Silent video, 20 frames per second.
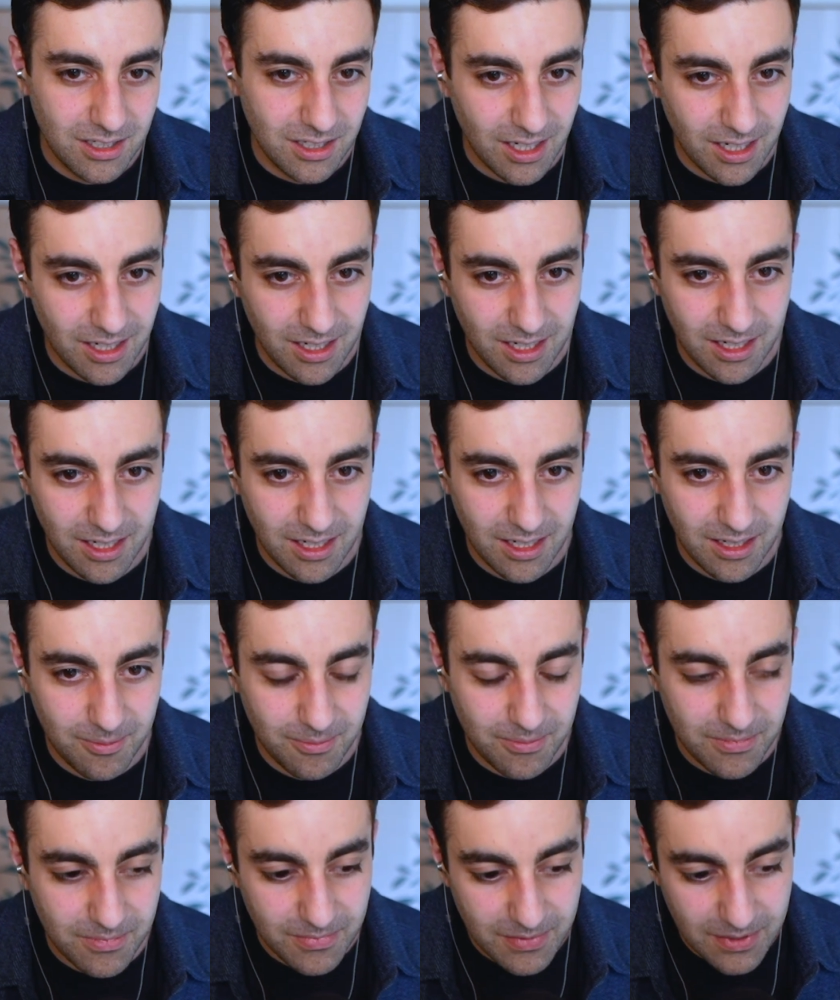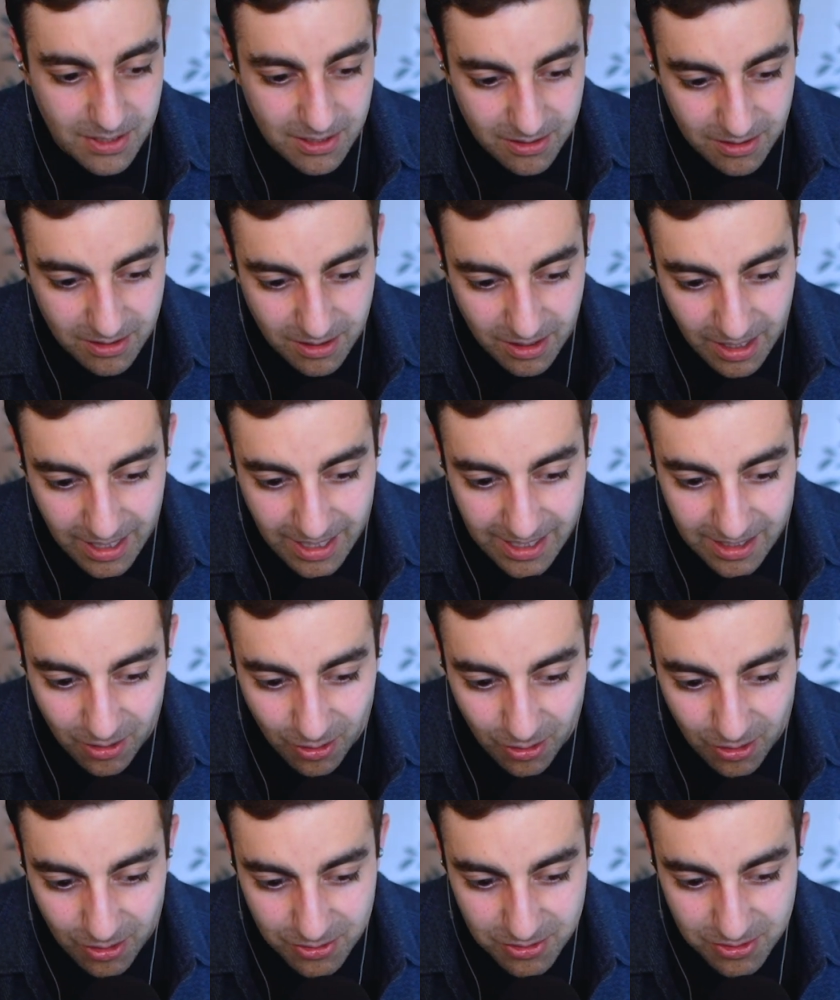I
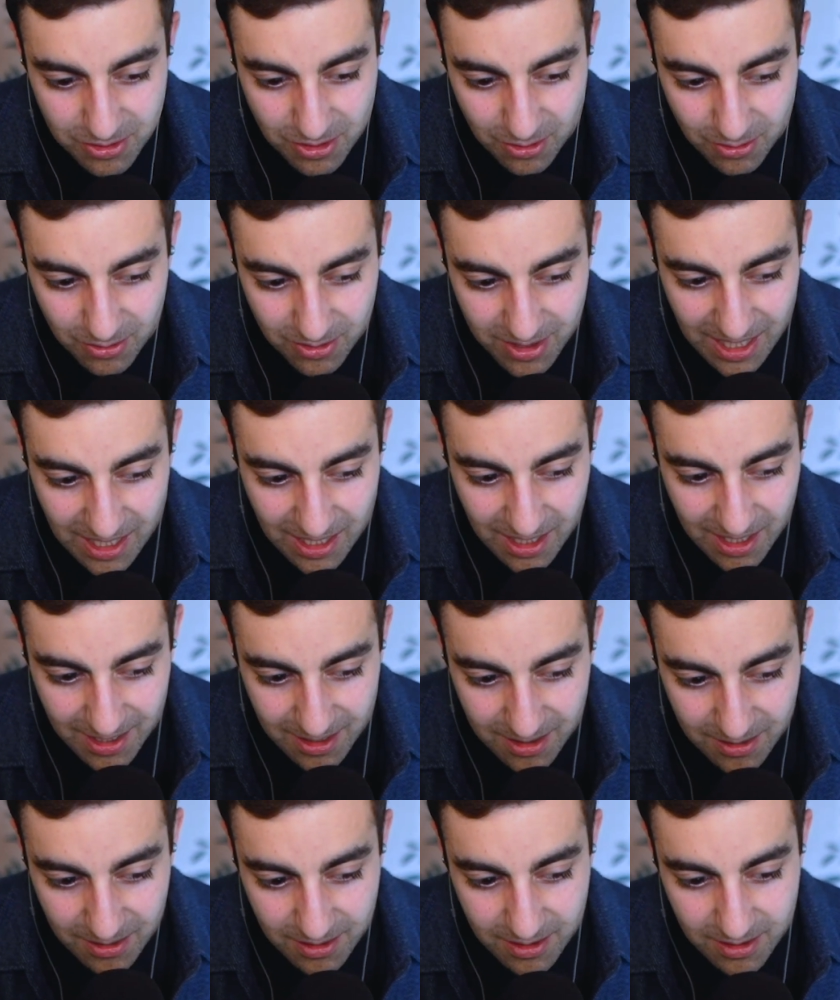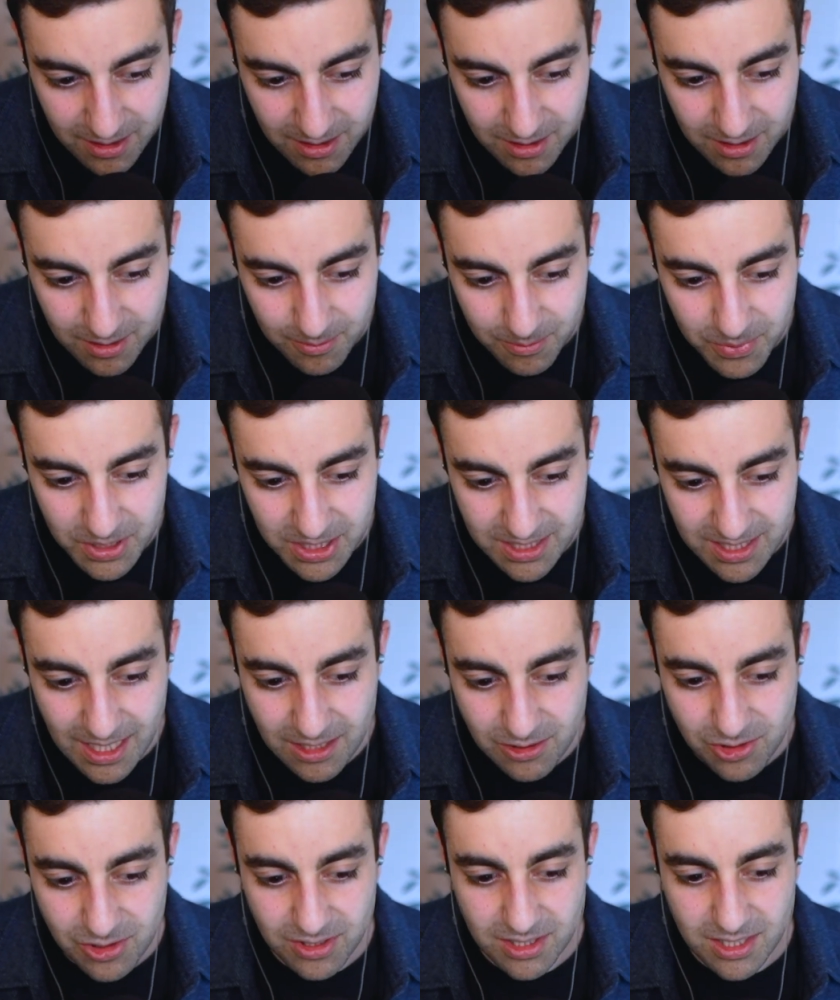also can
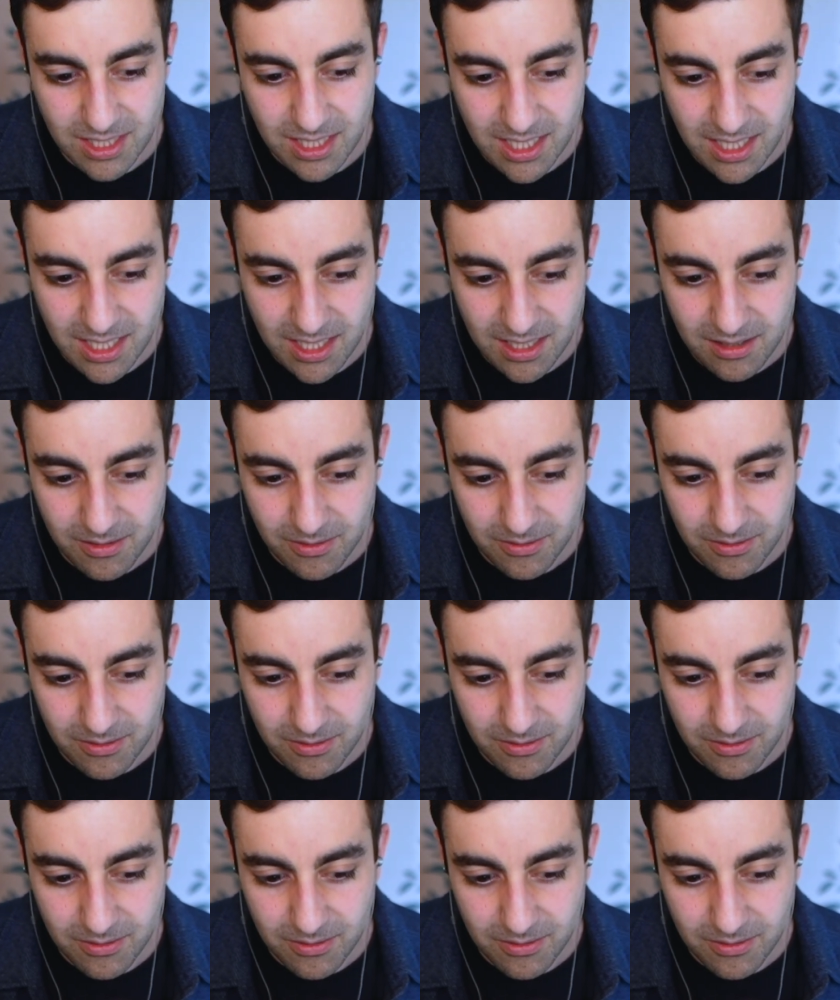potentially